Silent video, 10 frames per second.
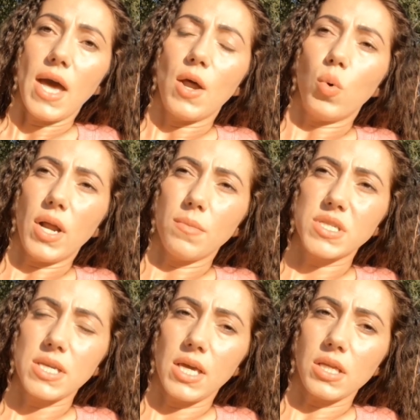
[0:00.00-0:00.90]
And why I'm
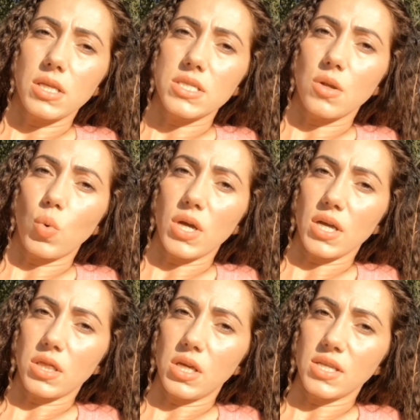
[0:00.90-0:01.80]
saying this and
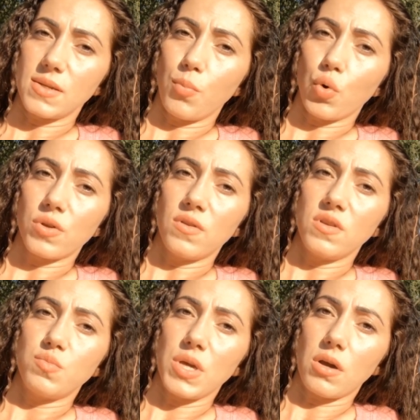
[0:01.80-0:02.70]
why I think it's important
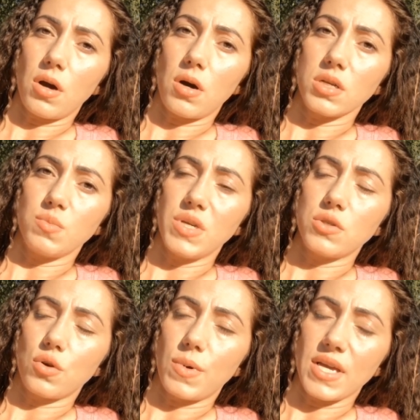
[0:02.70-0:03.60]
is because,
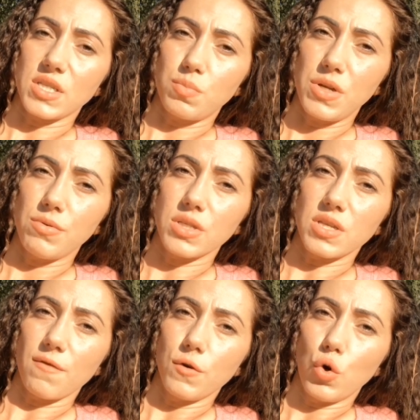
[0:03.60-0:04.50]
based on my
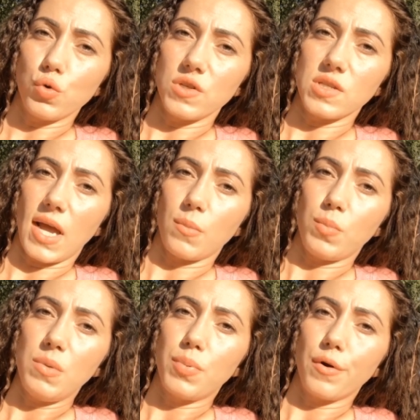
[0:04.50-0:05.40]
experience, I've noticed that
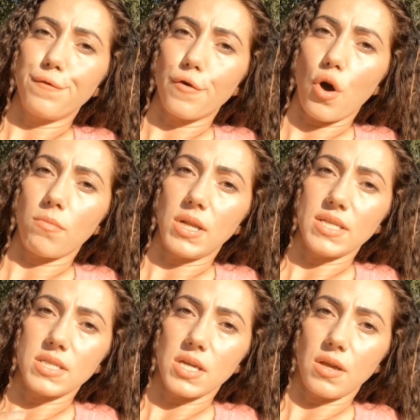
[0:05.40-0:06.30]
people from,
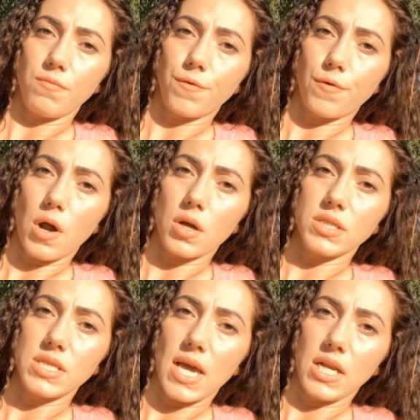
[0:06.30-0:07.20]
let's say,
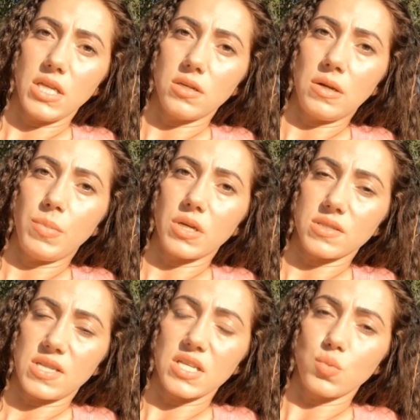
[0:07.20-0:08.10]
France and Italy,
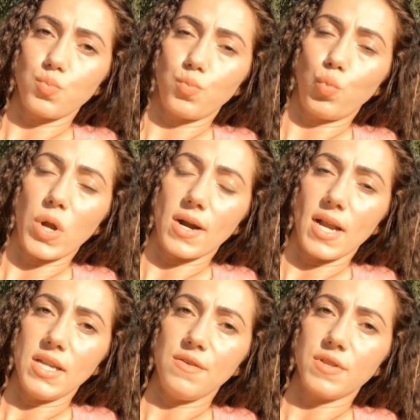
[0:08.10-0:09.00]
because that's where
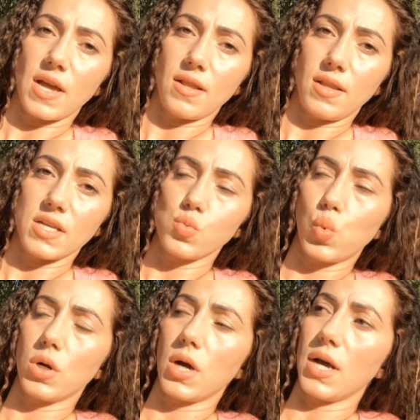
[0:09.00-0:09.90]
I lived and that's
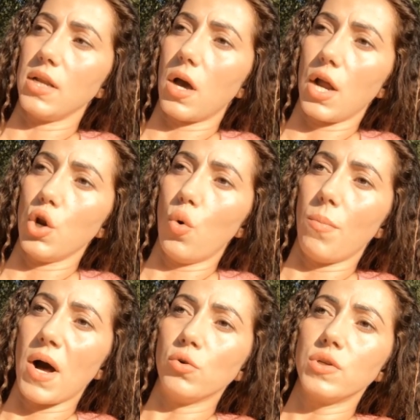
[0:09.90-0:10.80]
what I know
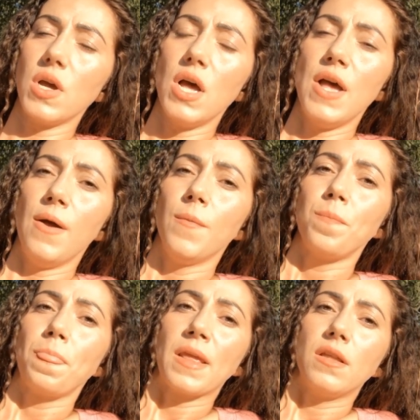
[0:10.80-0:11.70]
about,
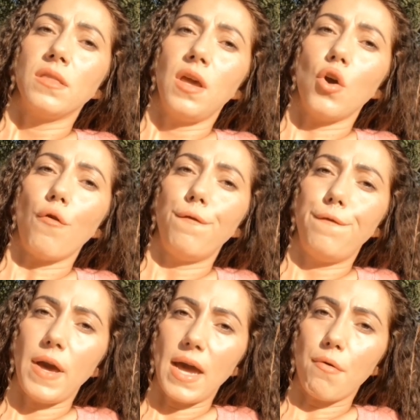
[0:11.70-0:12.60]
they are
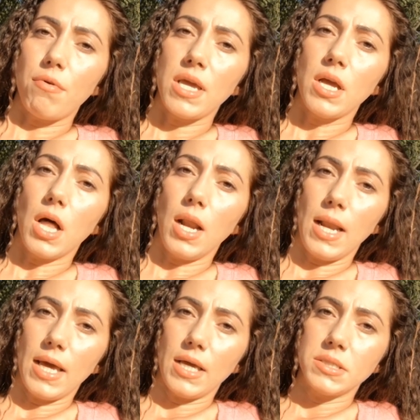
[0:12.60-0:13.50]
very
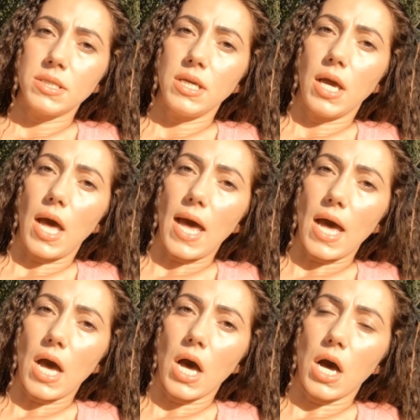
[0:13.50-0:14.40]
lazy
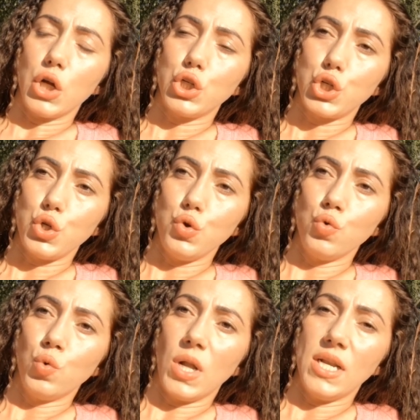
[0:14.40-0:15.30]

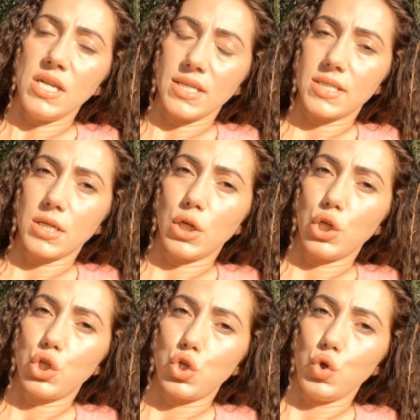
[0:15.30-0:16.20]
to listen
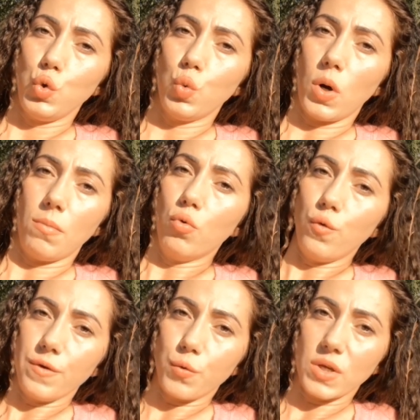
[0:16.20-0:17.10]
to a
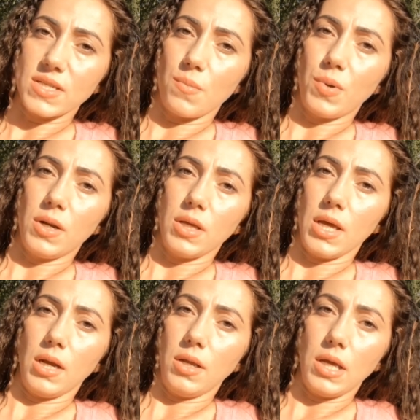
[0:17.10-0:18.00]
movie, for example,
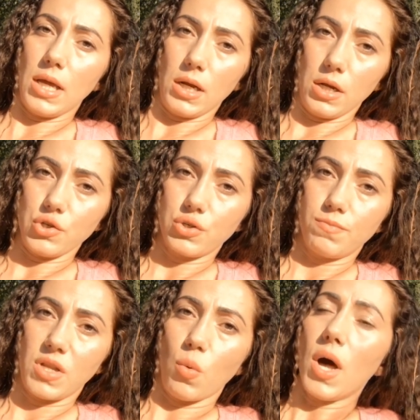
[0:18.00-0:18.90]
in English.
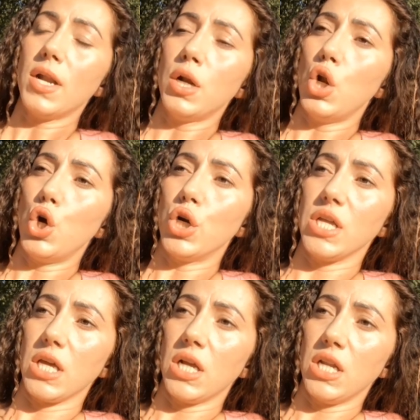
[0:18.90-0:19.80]
They want to learn
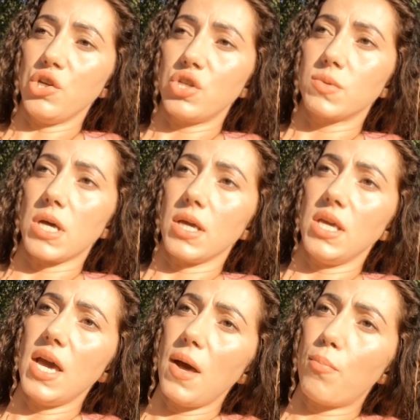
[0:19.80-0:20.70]
English. It's like,
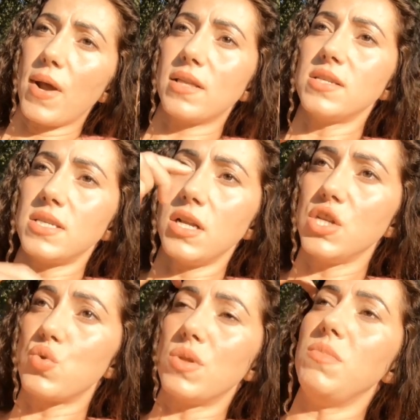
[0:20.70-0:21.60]
yeah, practice
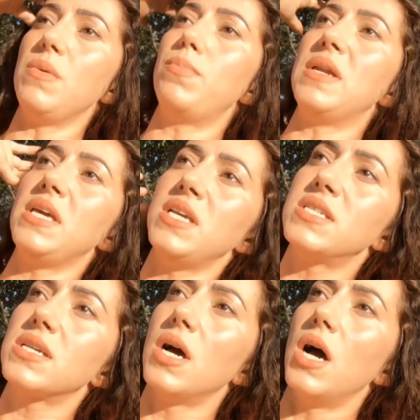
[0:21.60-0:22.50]
English with me, please.